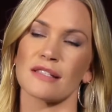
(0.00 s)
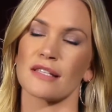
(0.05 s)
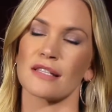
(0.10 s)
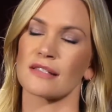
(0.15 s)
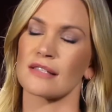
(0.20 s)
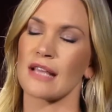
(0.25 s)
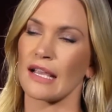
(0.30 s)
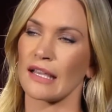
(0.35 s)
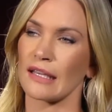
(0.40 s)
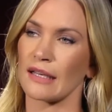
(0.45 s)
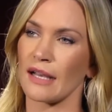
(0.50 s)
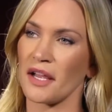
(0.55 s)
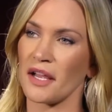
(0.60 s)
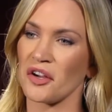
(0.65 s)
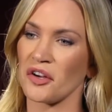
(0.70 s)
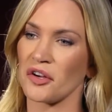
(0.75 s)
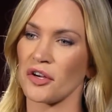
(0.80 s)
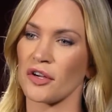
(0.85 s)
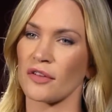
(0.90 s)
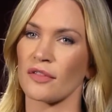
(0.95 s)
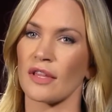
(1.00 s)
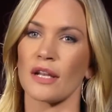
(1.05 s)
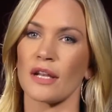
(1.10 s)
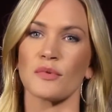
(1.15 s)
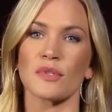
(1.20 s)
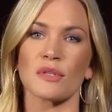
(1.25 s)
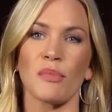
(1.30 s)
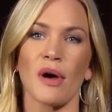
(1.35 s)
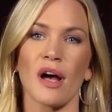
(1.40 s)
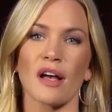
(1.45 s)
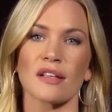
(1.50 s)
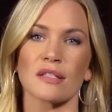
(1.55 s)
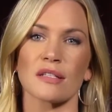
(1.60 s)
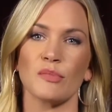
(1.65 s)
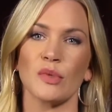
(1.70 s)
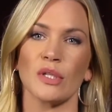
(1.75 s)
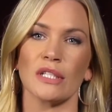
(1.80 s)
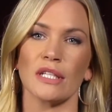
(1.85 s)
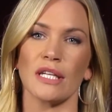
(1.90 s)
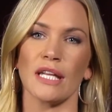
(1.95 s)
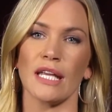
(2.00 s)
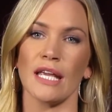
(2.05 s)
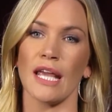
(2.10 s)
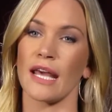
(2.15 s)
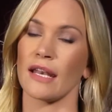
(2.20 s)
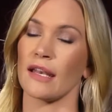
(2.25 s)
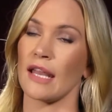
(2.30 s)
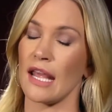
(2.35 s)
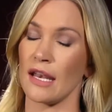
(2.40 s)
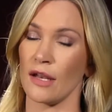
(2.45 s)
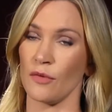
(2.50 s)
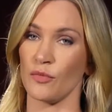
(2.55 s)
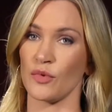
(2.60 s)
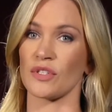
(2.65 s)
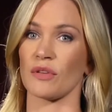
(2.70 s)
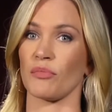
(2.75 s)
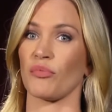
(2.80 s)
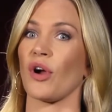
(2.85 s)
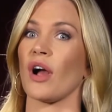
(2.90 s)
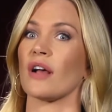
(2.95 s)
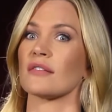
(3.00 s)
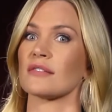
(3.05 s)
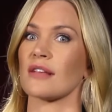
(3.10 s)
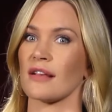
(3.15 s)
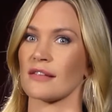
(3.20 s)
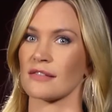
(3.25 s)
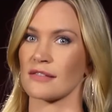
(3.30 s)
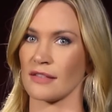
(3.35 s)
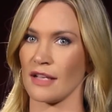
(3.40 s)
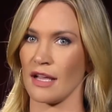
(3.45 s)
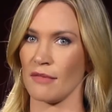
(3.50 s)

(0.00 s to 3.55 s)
the second I heard that it was a possibility, and it was a process.